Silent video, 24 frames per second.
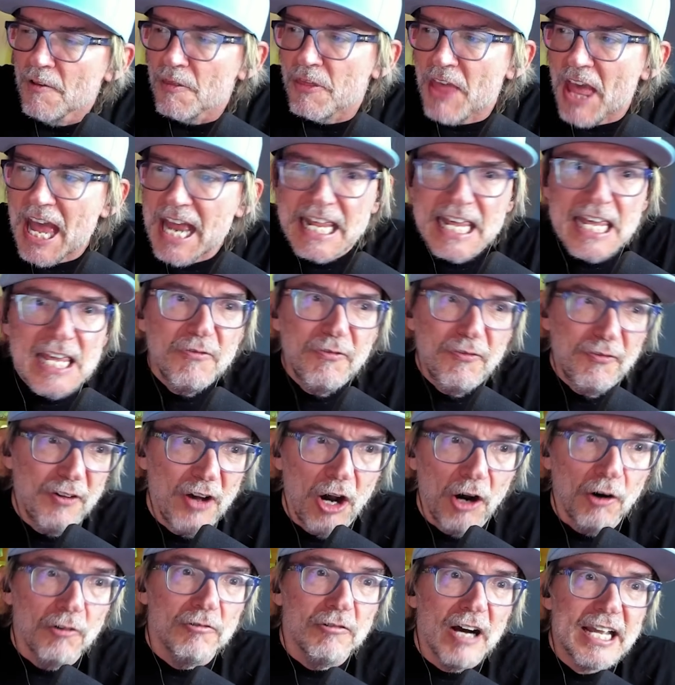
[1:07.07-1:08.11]
that he
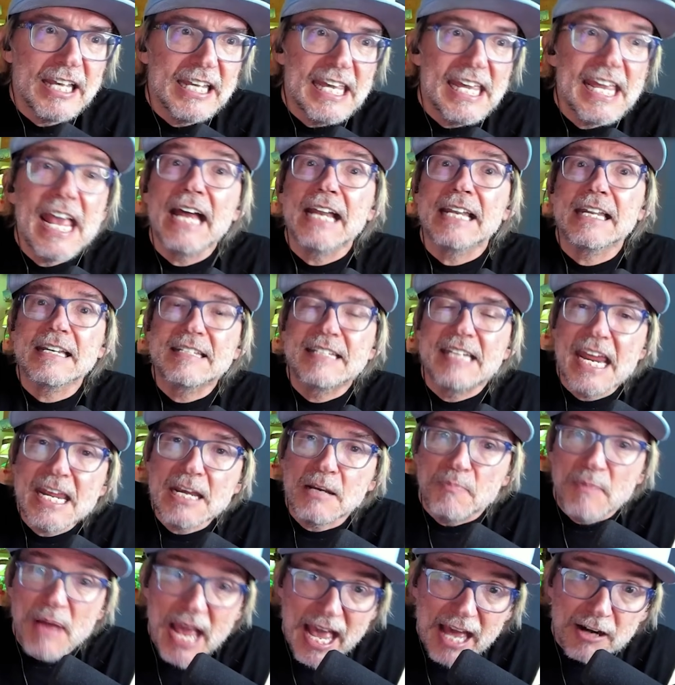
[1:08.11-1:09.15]
felt like he had to take
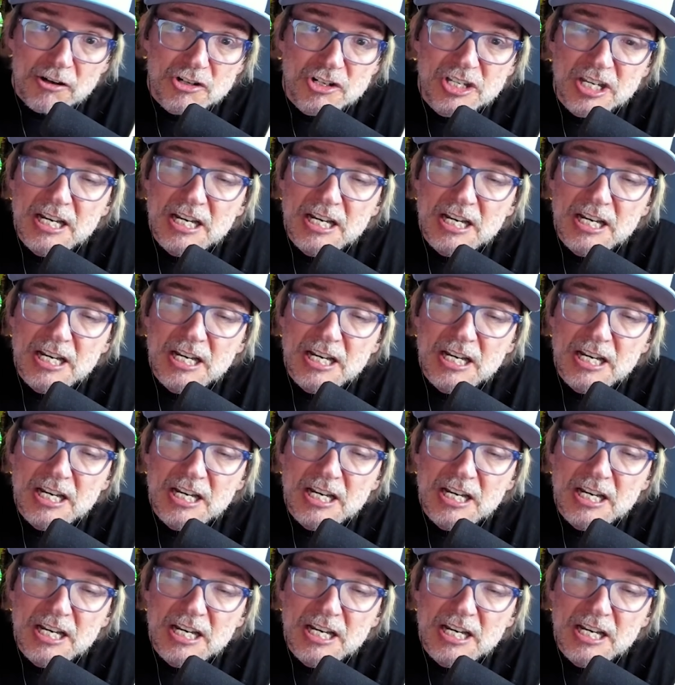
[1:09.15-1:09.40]
matters